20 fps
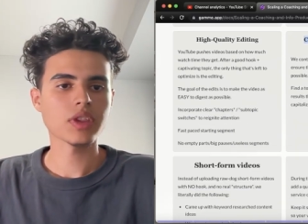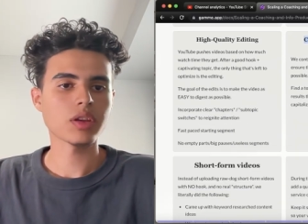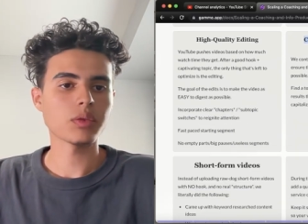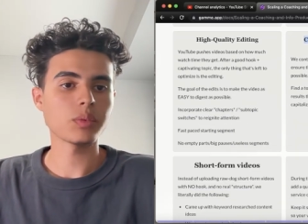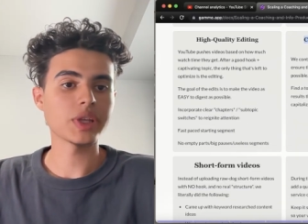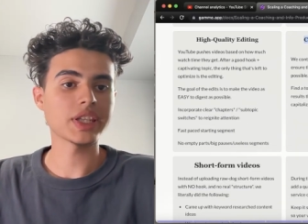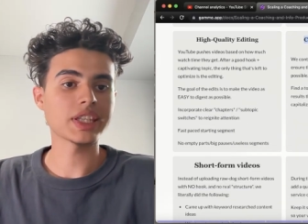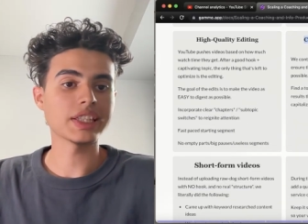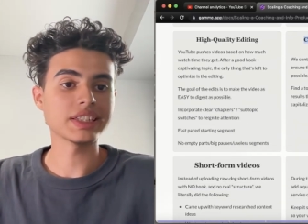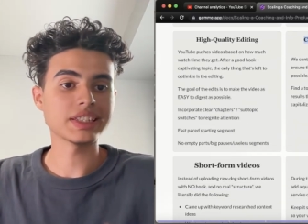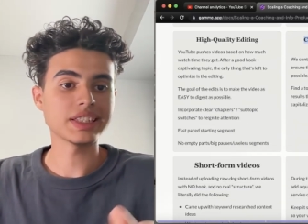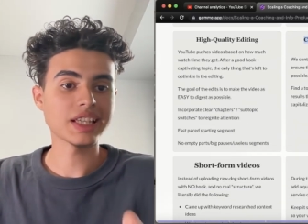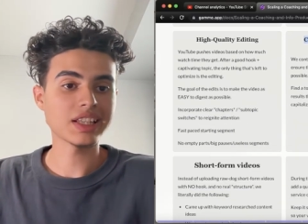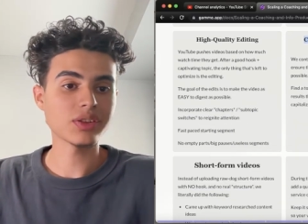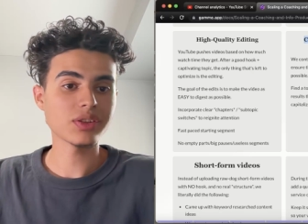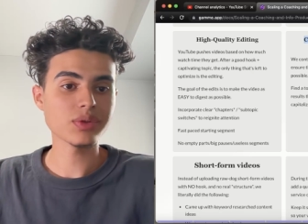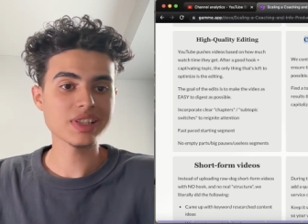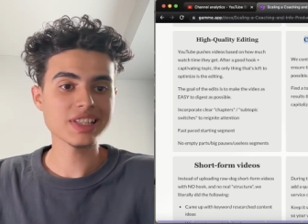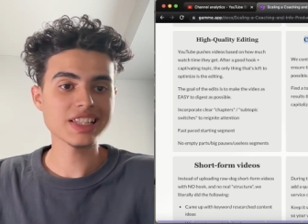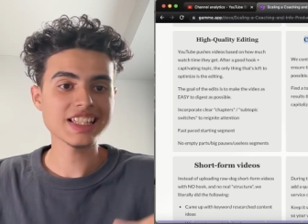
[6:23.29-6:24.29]
we
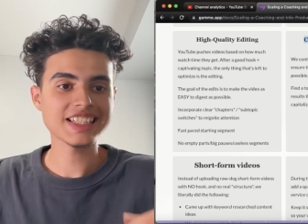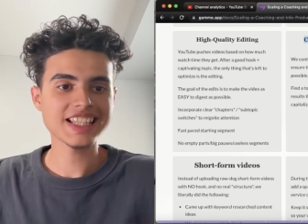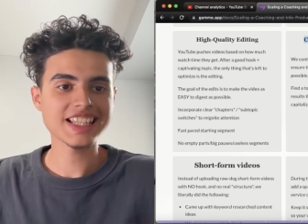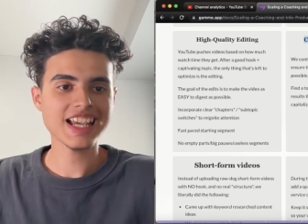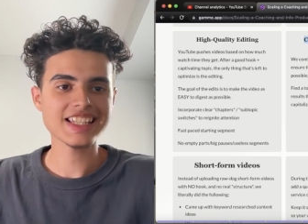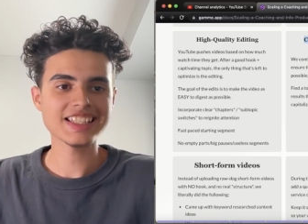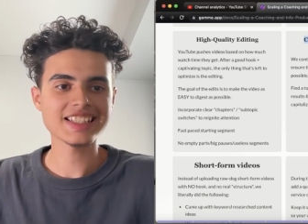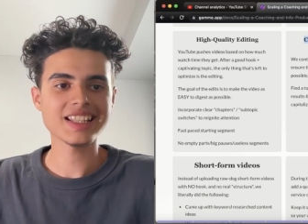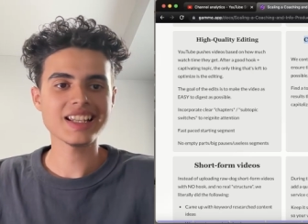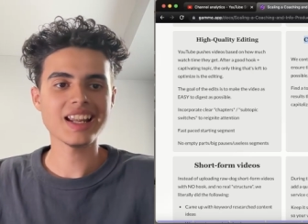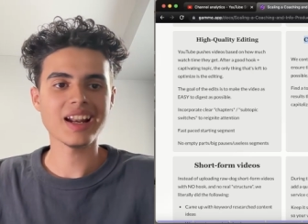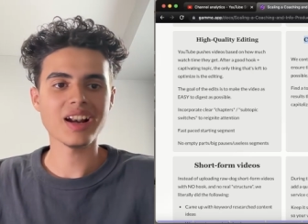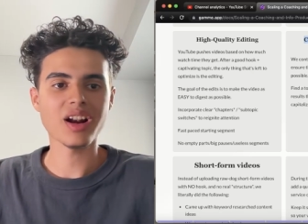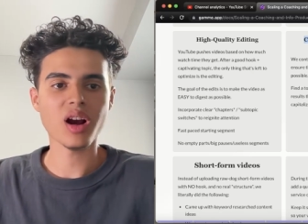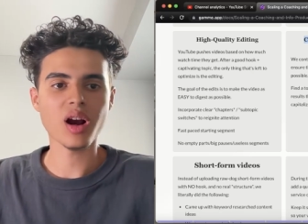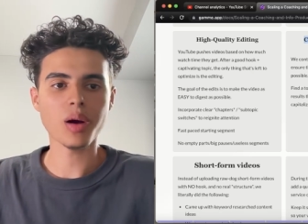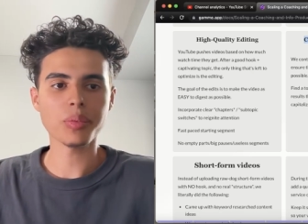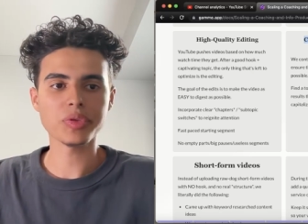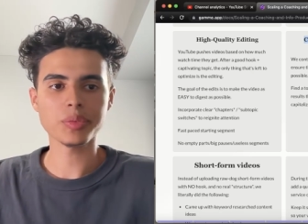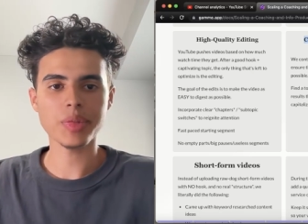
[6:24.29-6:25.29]
continuously tested and
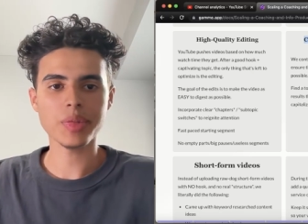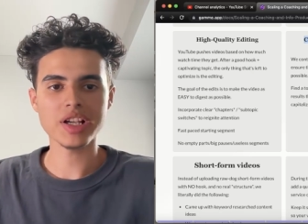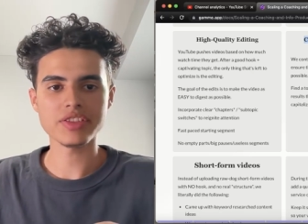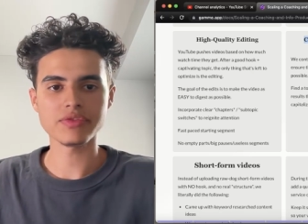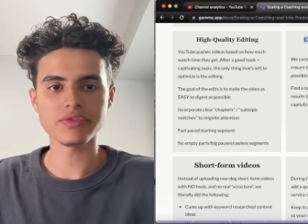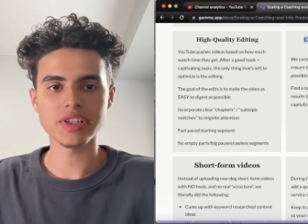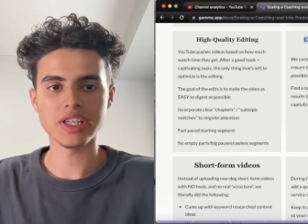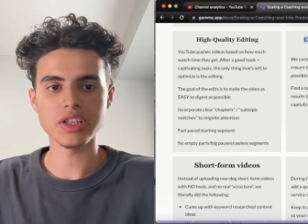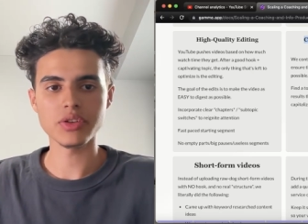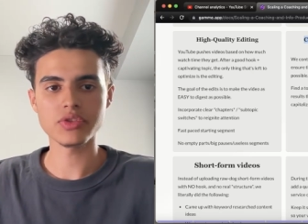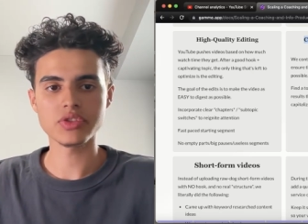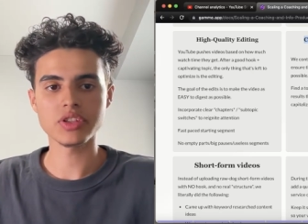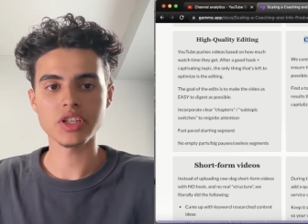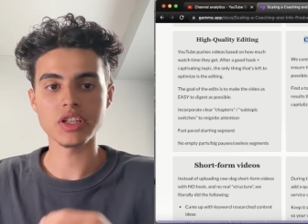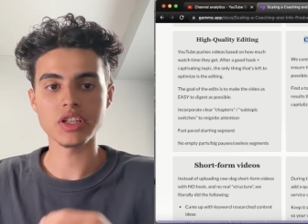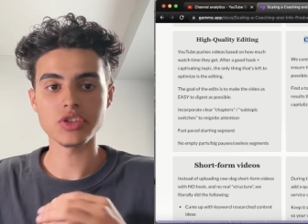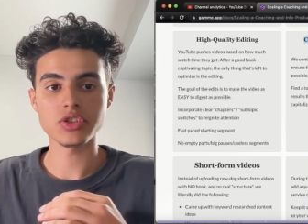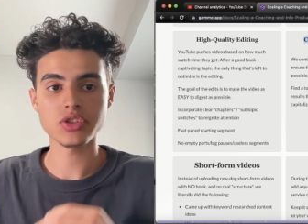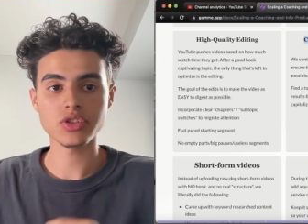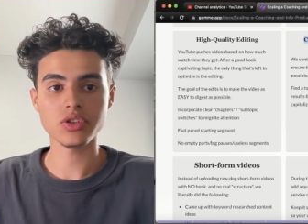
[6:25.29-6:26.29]
optimized videos to
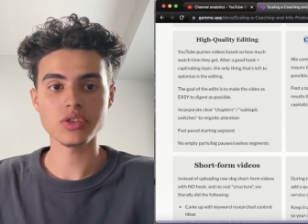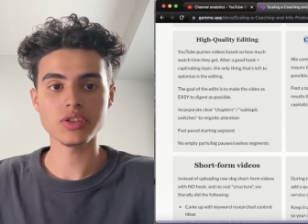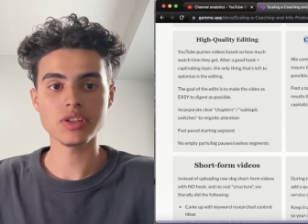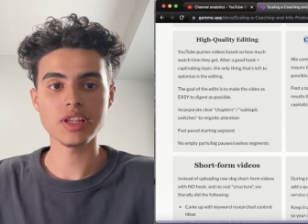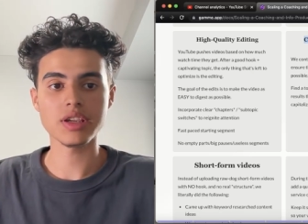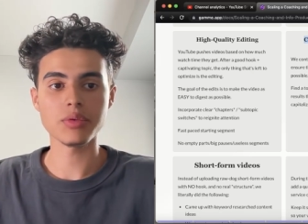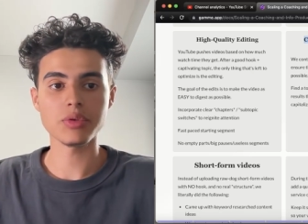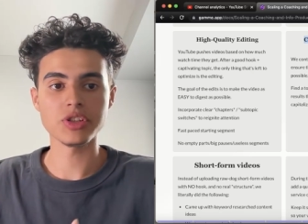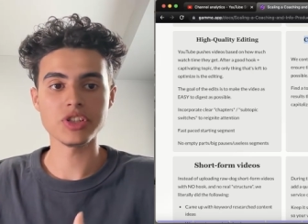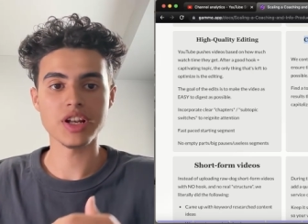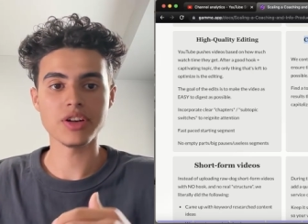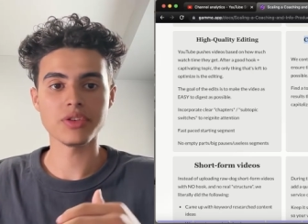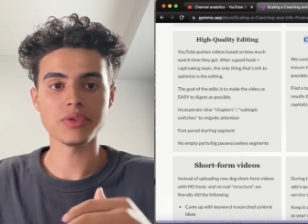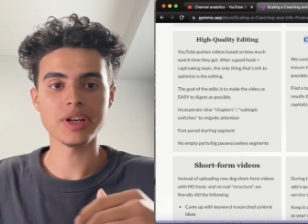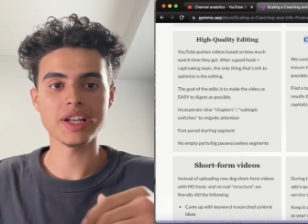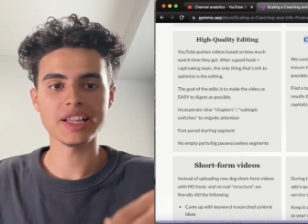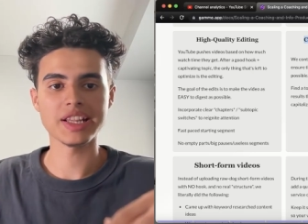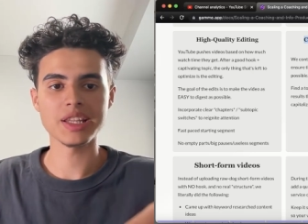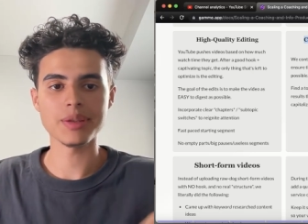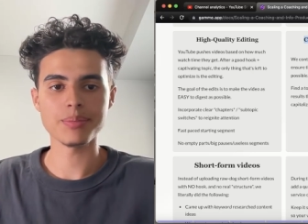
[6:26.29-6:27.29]
ensure they were
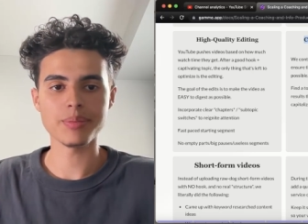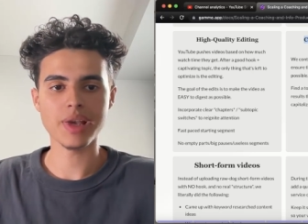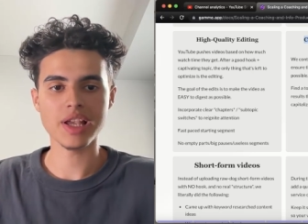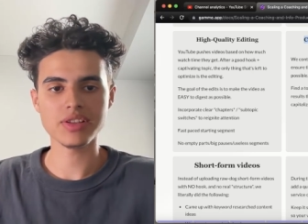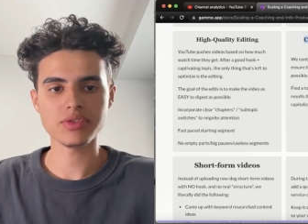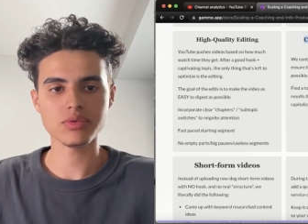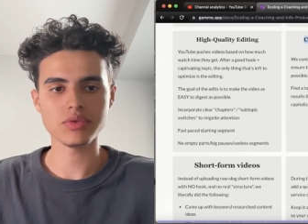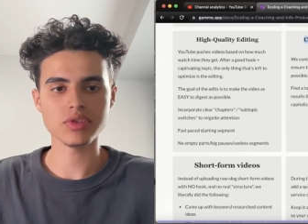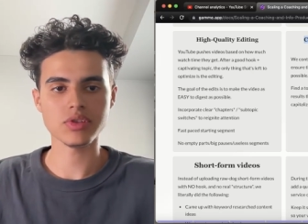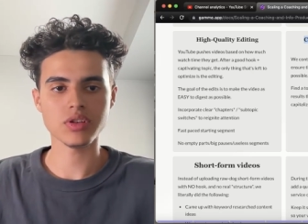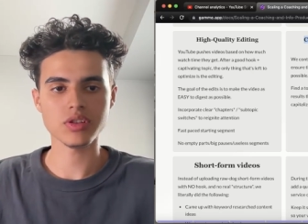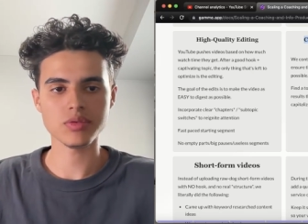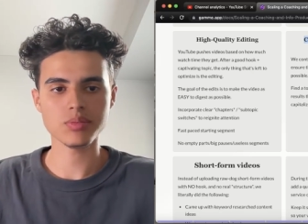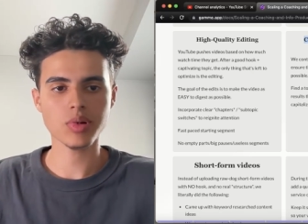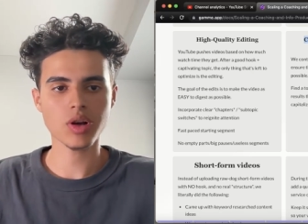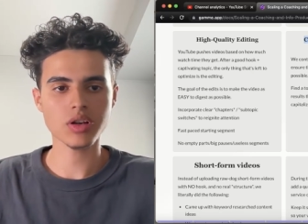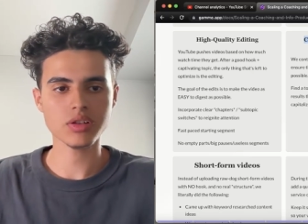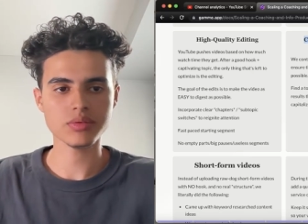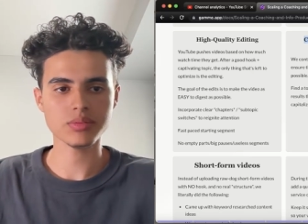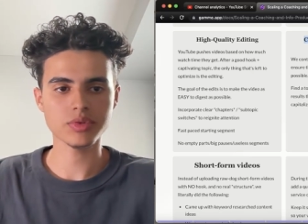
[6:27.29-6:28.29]
generating the best results
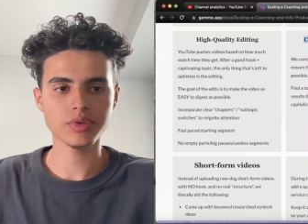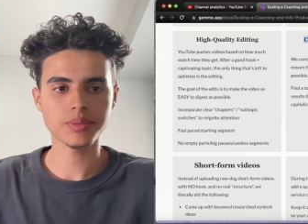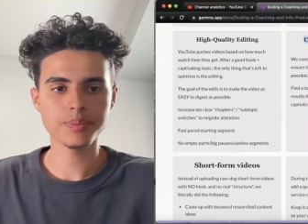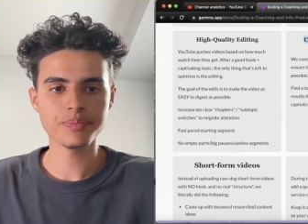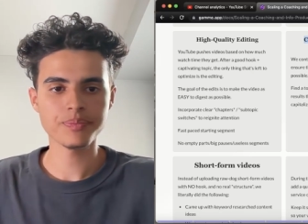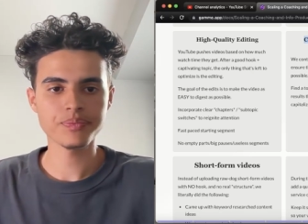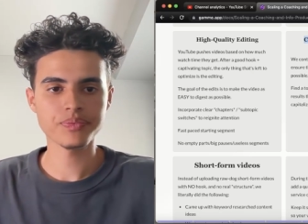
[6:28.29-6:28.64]
possible.